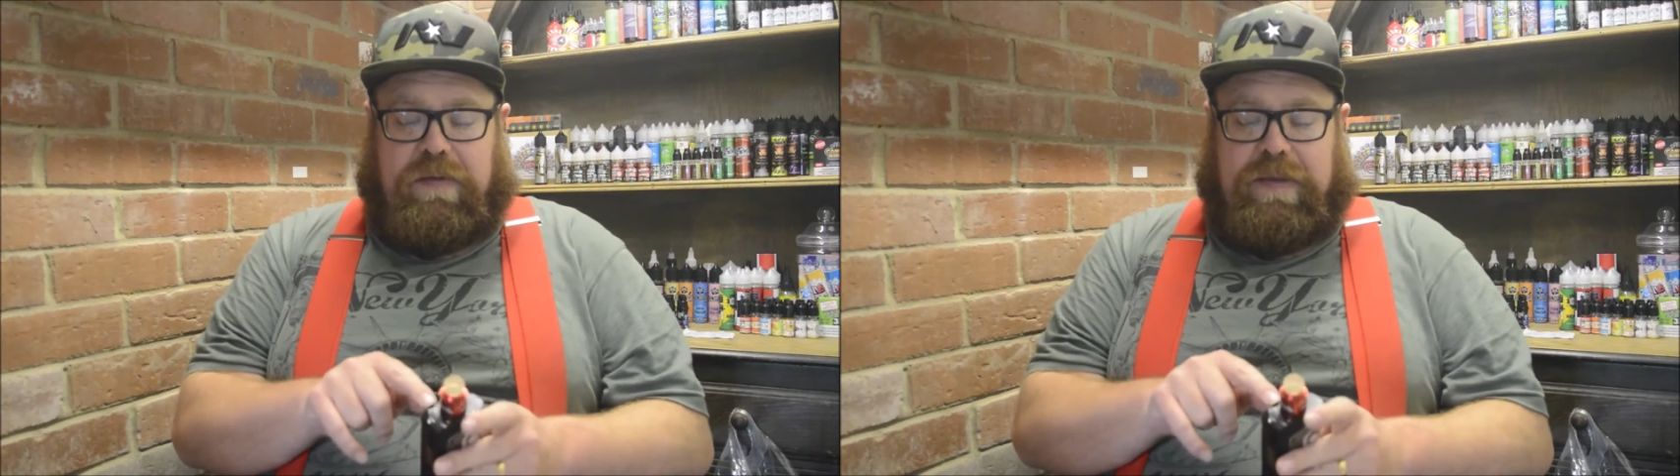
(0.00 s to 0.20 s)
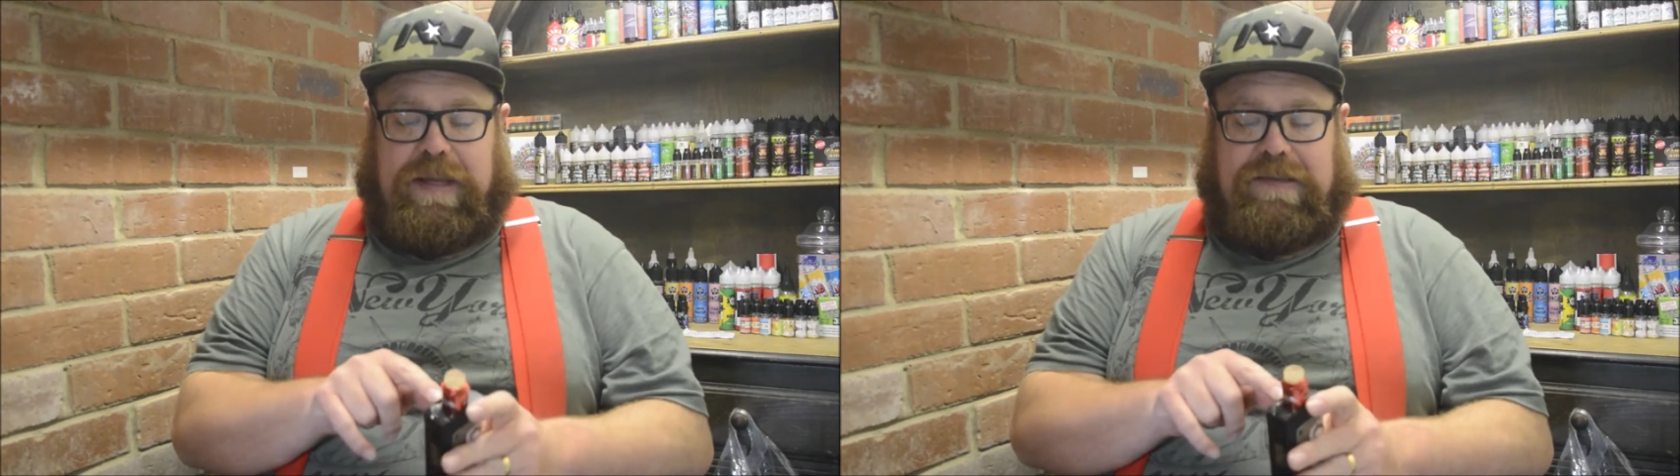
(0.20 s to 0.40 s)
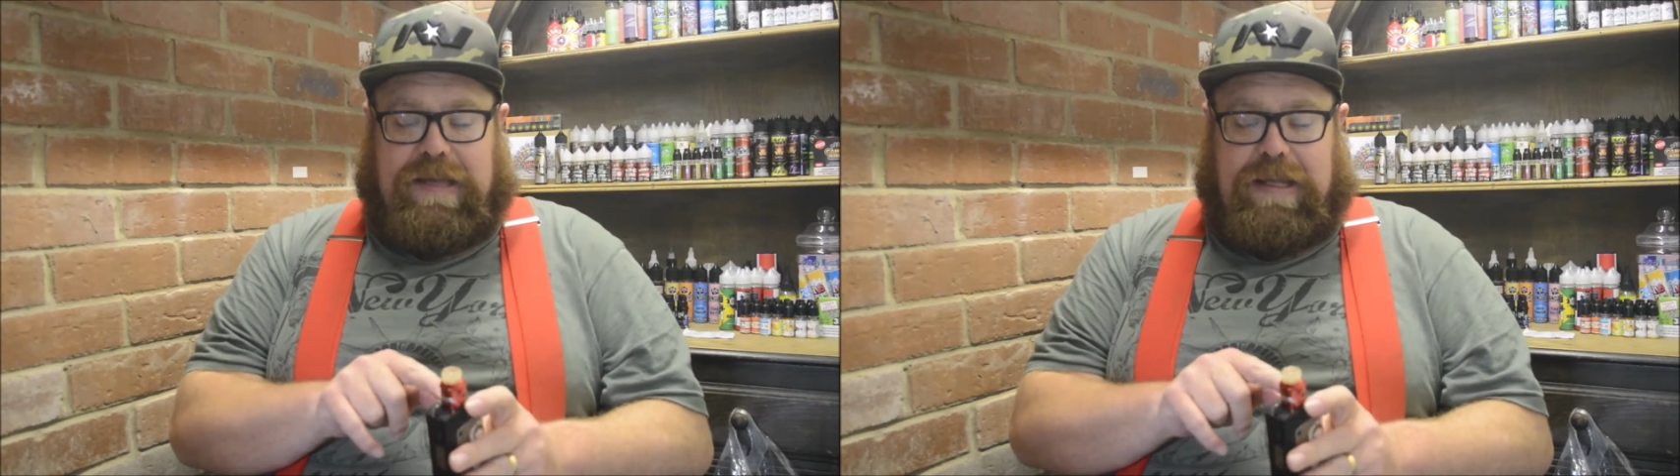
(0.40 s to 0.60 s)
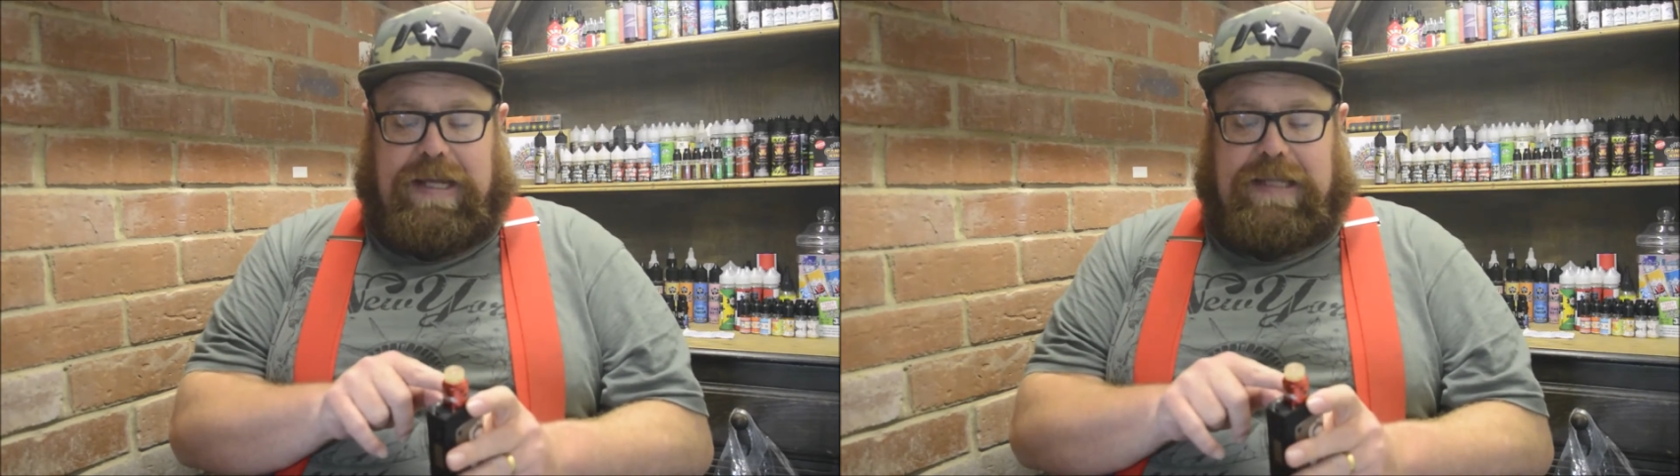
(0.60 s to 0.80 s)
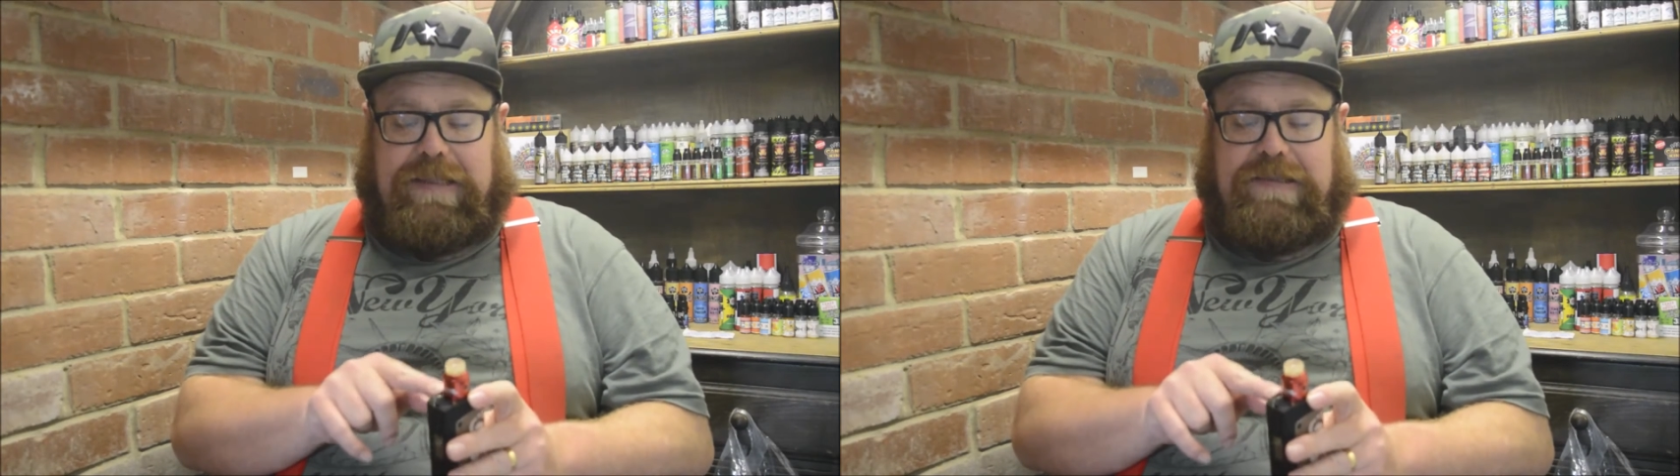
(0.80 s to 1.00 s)
and things like
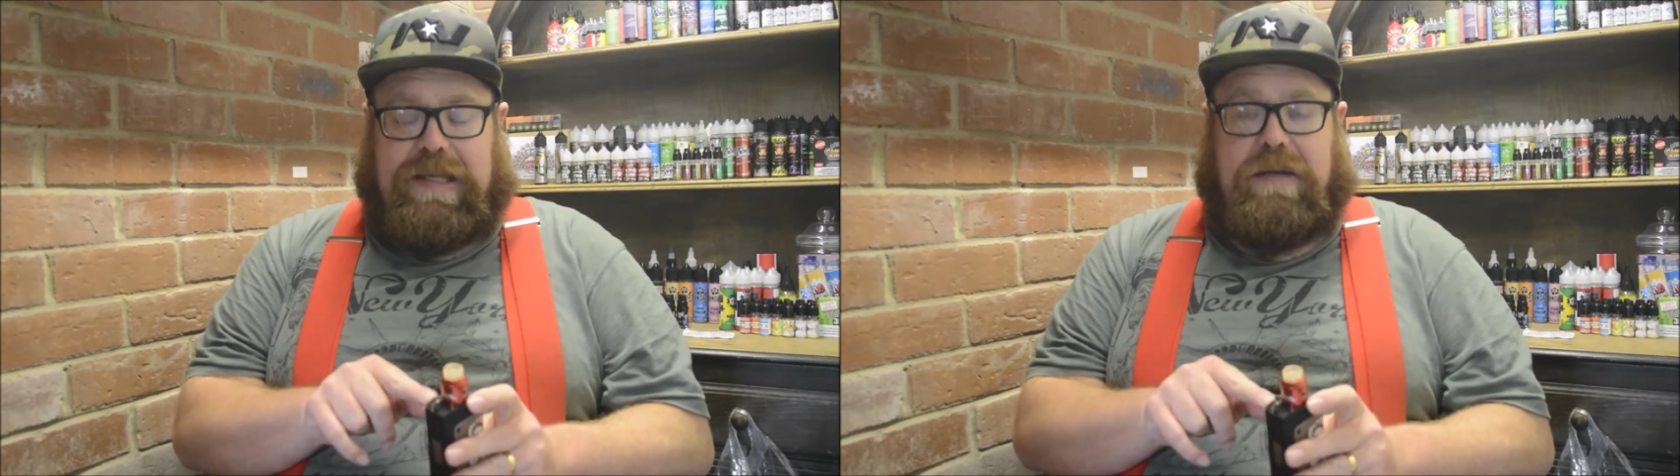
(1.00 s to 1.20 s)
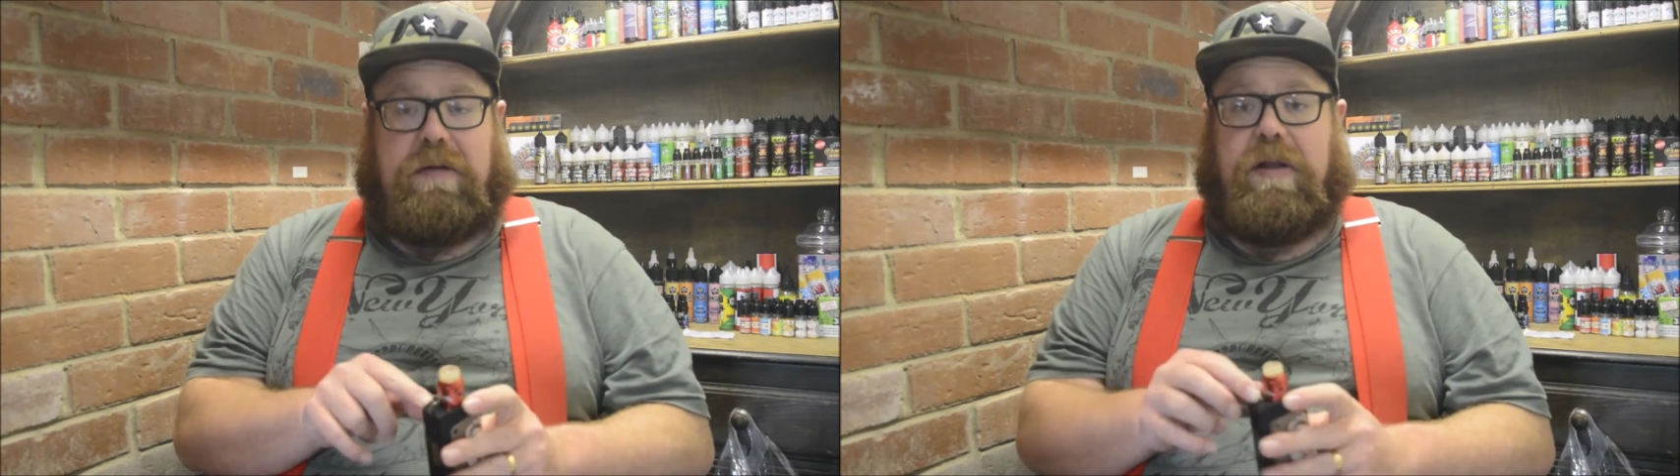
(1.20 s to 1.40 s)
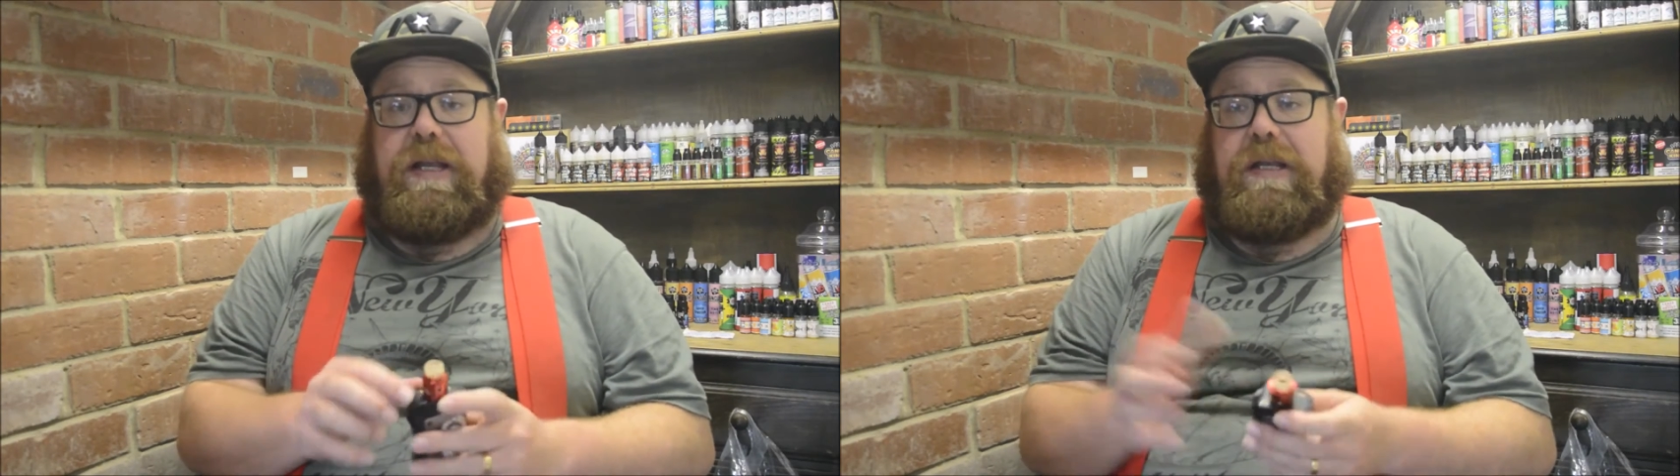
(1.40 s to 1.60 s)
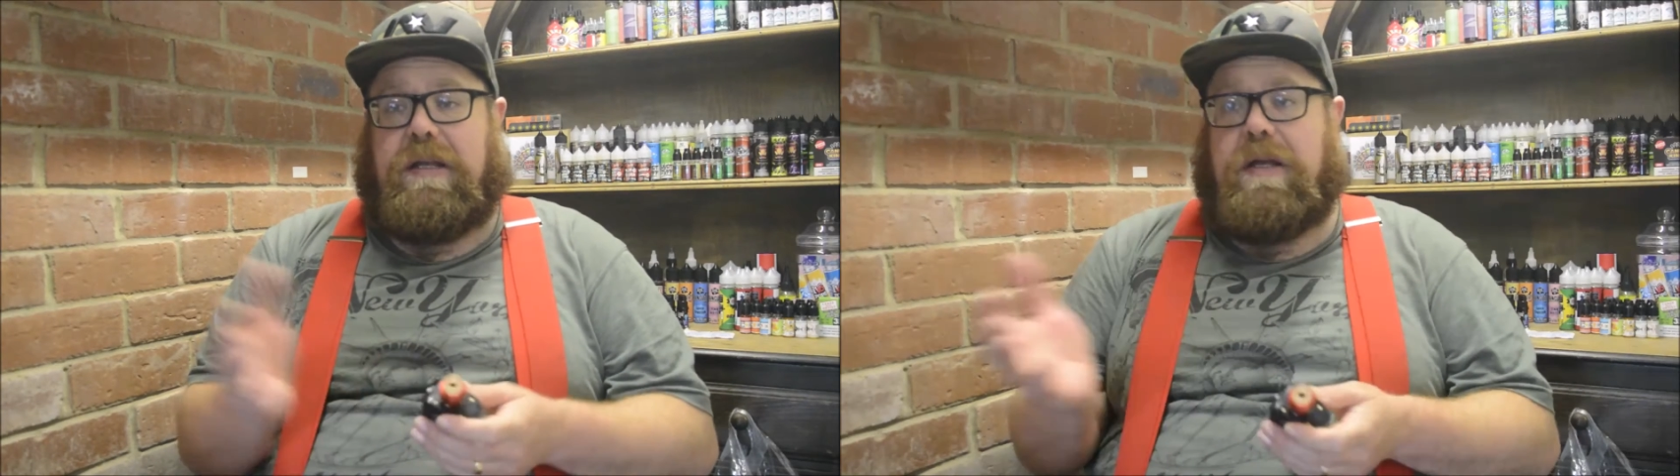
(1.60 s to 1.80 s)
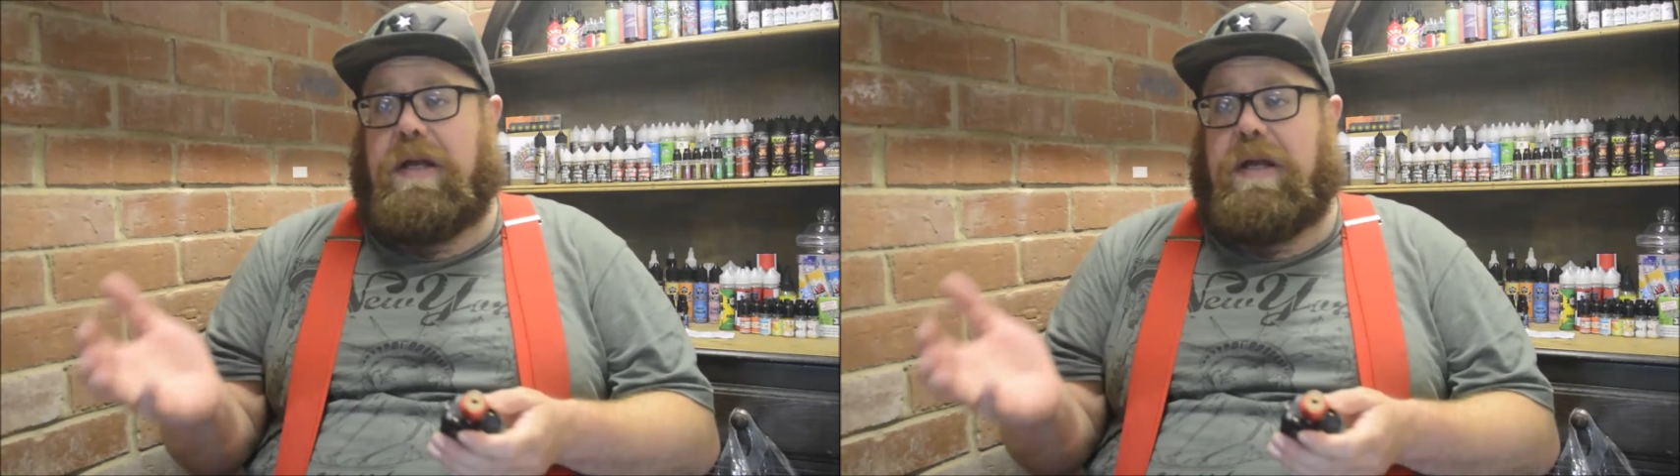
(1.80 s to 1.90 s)
that deteriorate,